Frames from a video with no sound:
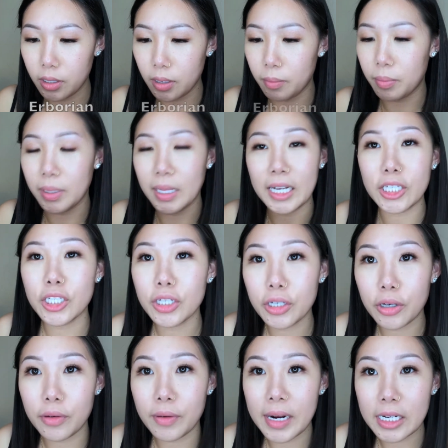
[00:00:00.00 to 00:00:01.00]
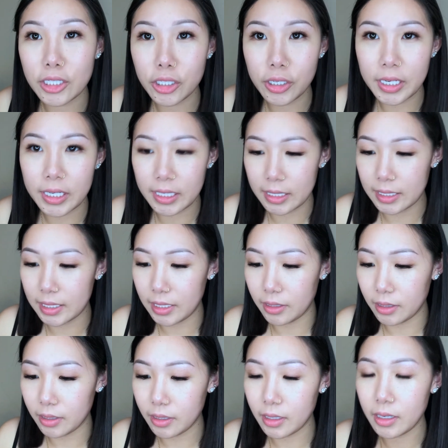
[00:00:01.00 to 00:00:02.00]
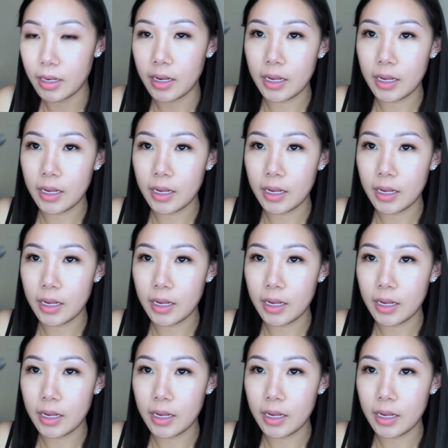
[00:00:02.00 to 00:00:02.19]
complexion corrector and concealer.